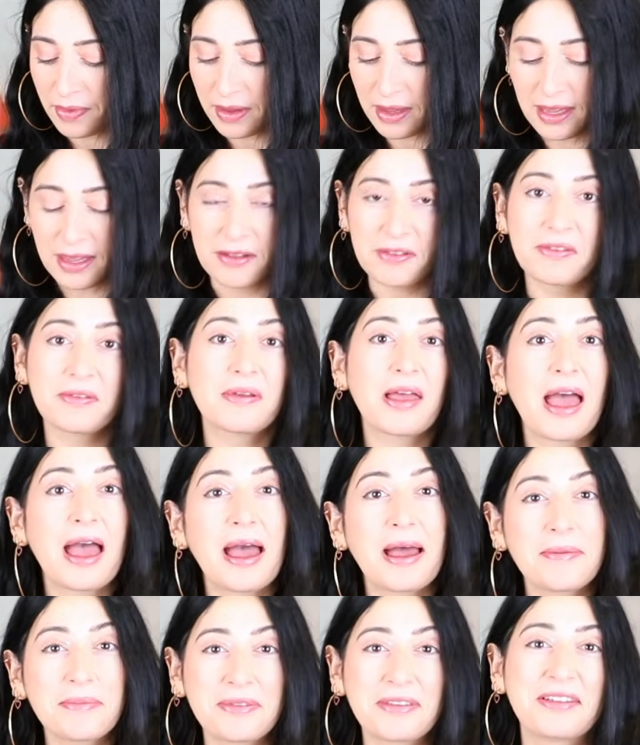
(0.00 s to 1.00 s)
It's
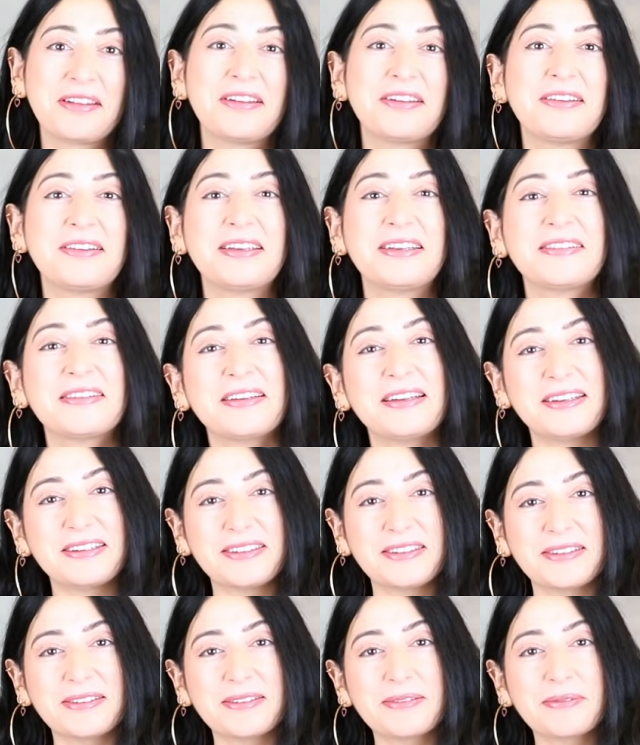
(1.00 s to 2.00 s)
absolutely
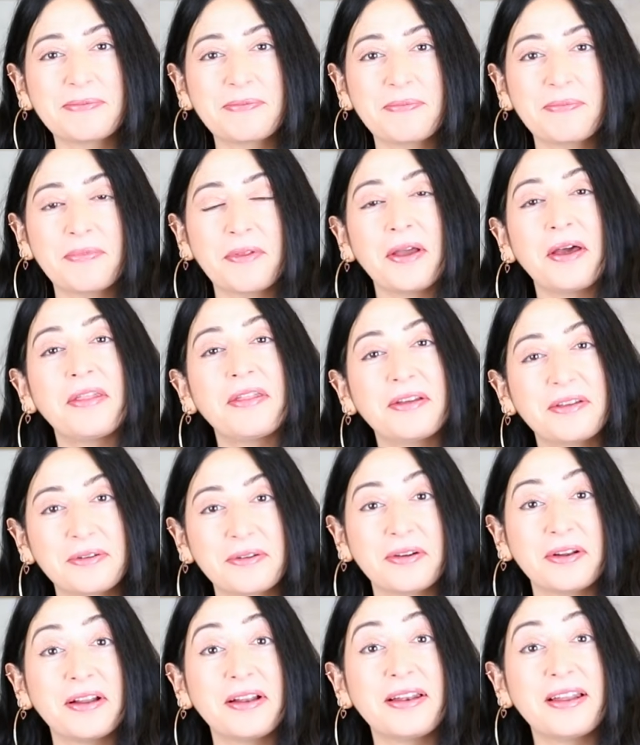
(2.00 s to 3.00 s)
delicious. I think you're
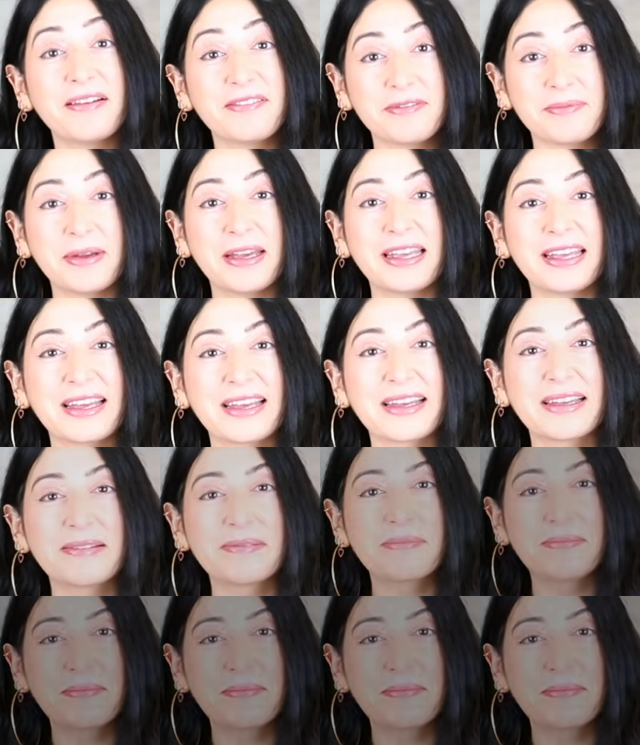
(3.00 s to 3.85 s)
going to love making it.